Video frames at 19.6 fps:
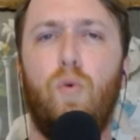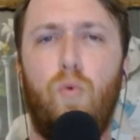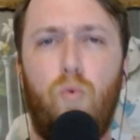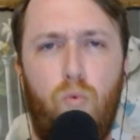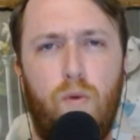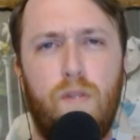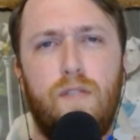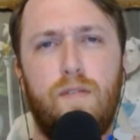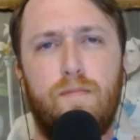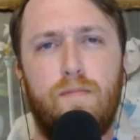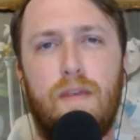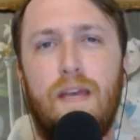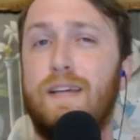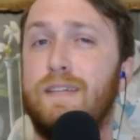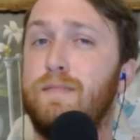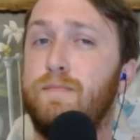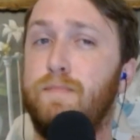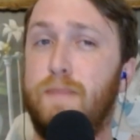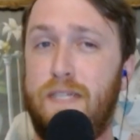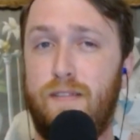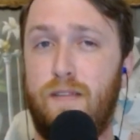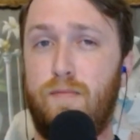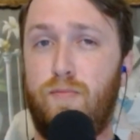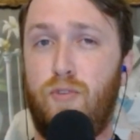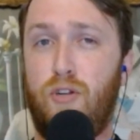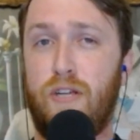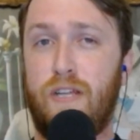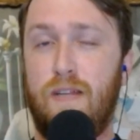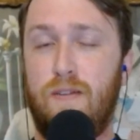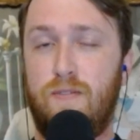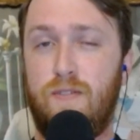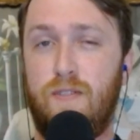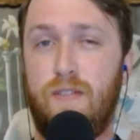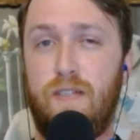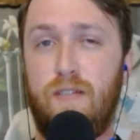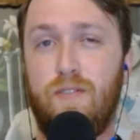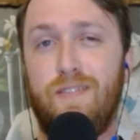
what's up, guys? Mason the Brock Henderson here,